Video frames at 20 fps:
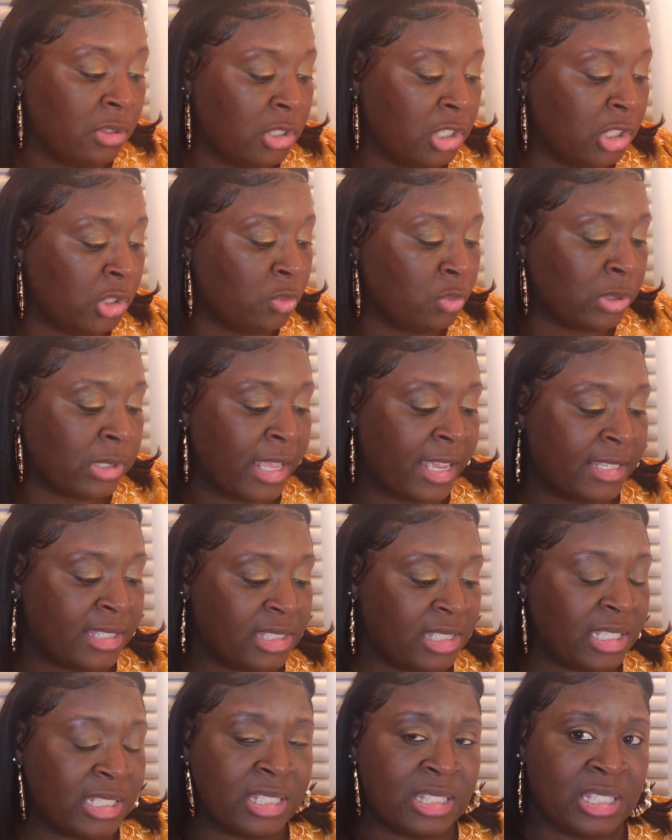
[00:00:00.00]
This was like
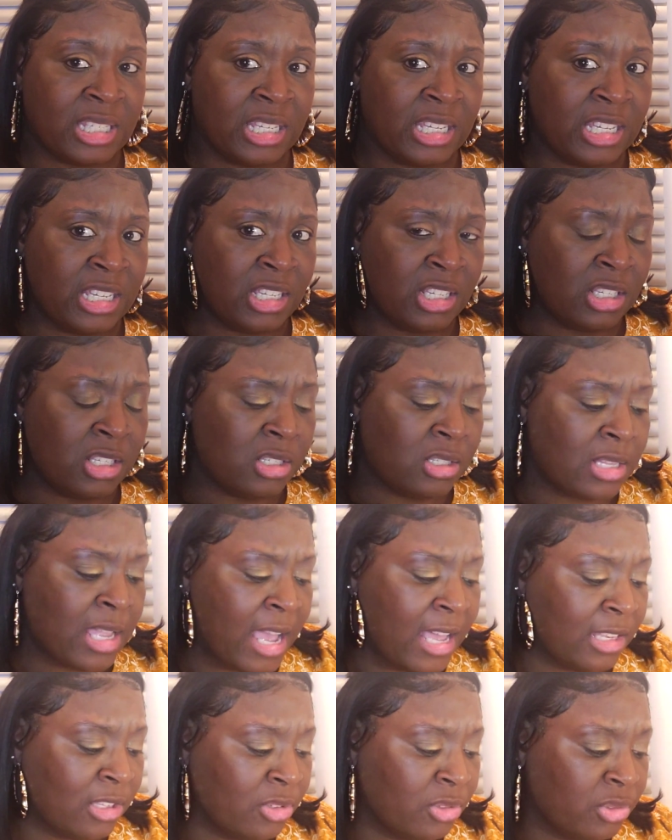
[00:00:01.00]

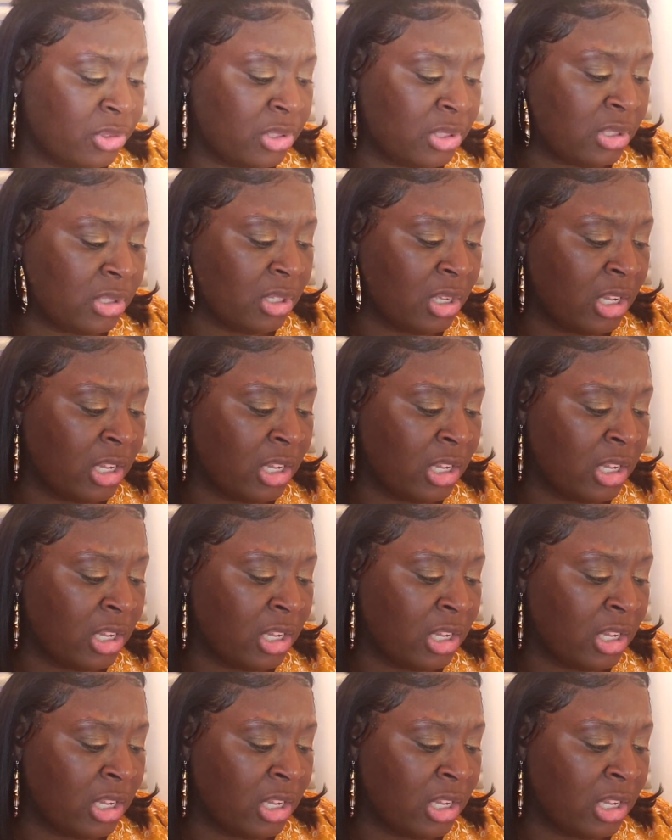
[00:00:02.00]
$16.